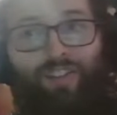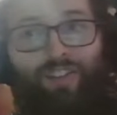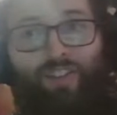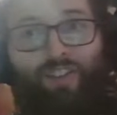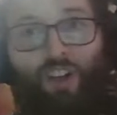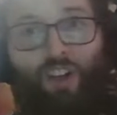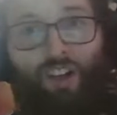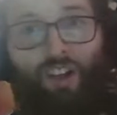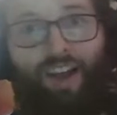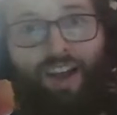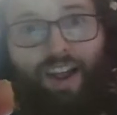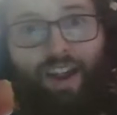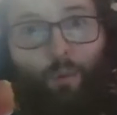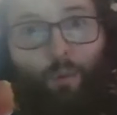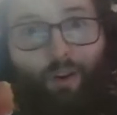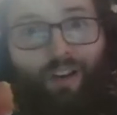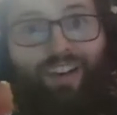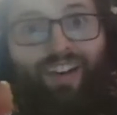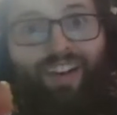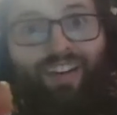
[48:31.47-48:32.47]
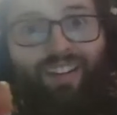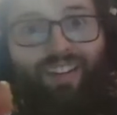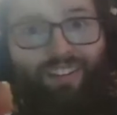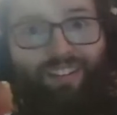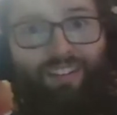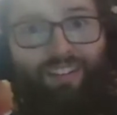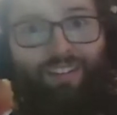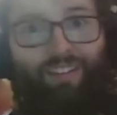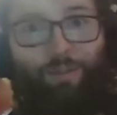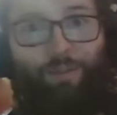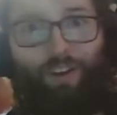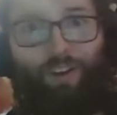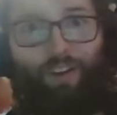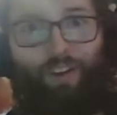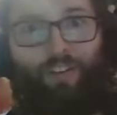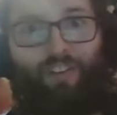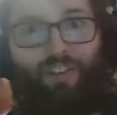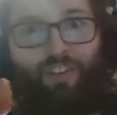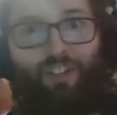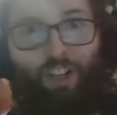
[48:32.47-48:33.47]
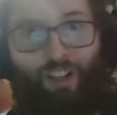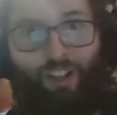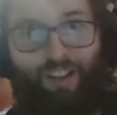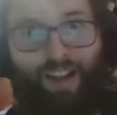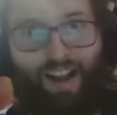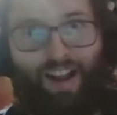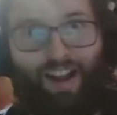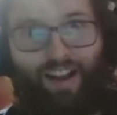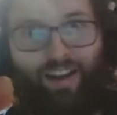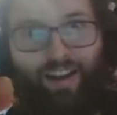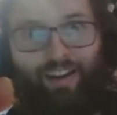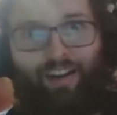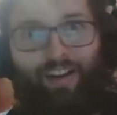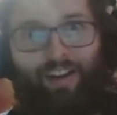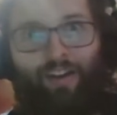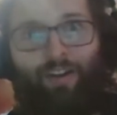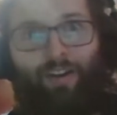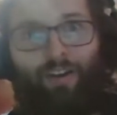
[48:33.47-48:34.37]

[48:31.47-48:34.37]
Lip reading: July releases because July